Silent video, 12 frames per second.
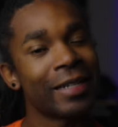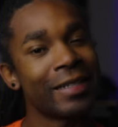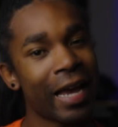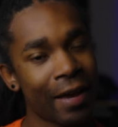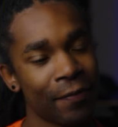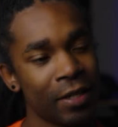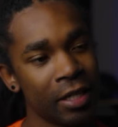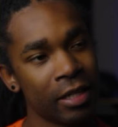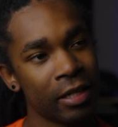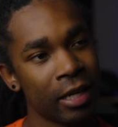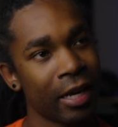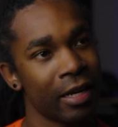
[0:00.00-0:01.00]

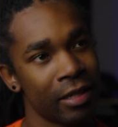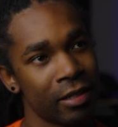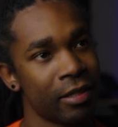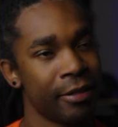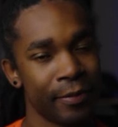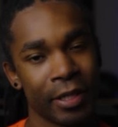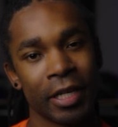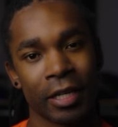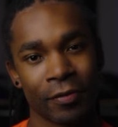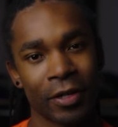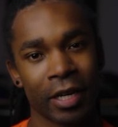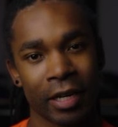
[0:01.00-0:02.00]
Daphne and Emily
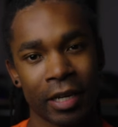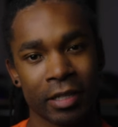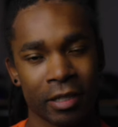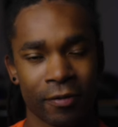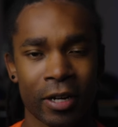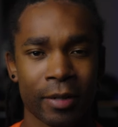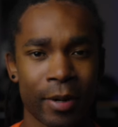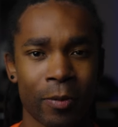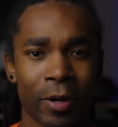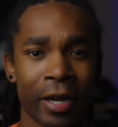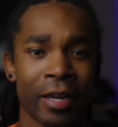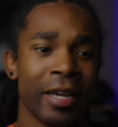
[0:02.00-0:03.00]
Henry, I guess in a roundabout
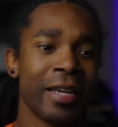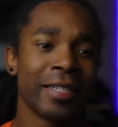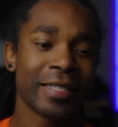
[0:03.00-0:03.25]
way,